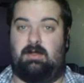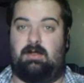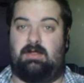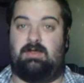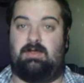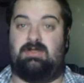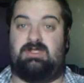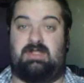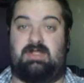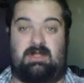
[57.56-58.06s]

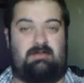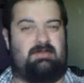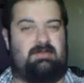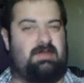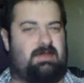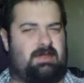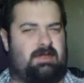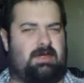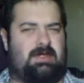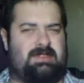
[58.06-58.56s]
usually
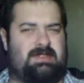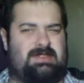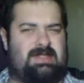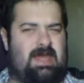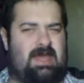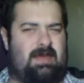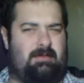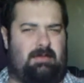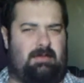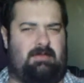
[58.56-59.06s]
with a nice
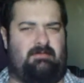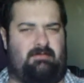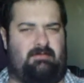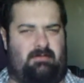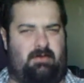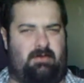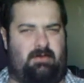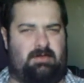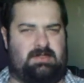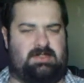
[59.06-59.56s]
table in
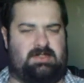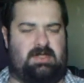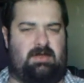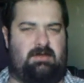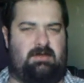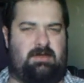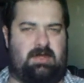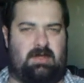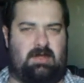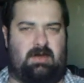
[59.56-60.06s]
front so
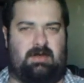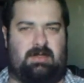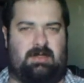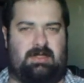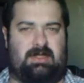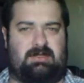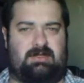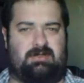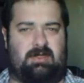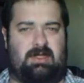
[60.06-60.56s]
you're not
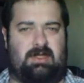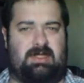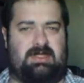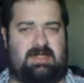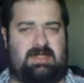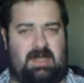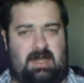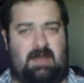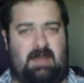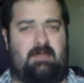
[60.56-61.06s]
literally
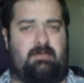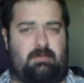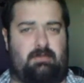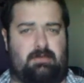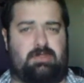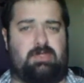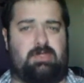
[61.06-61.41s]
digging through